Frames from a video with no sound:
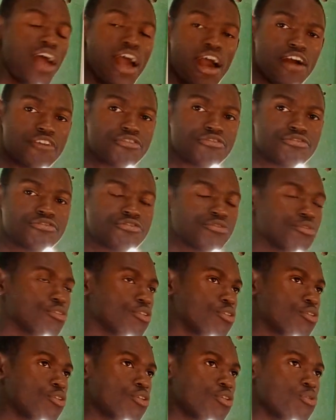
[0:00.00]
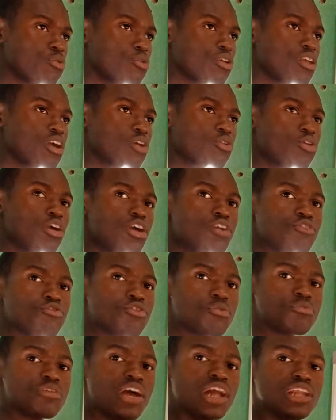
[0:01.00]
half when you're going
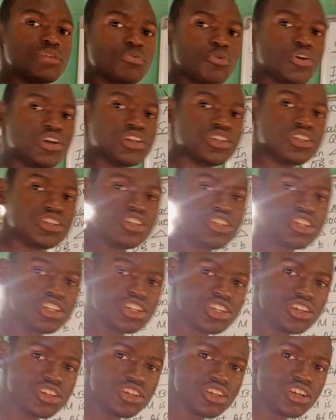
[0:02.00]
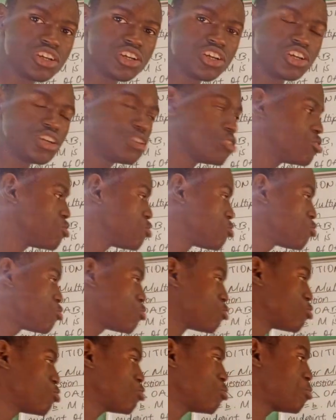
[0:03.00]
from that point G
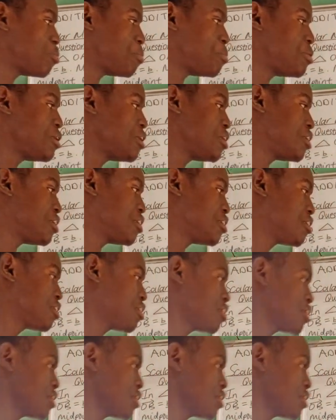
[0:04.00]
to B.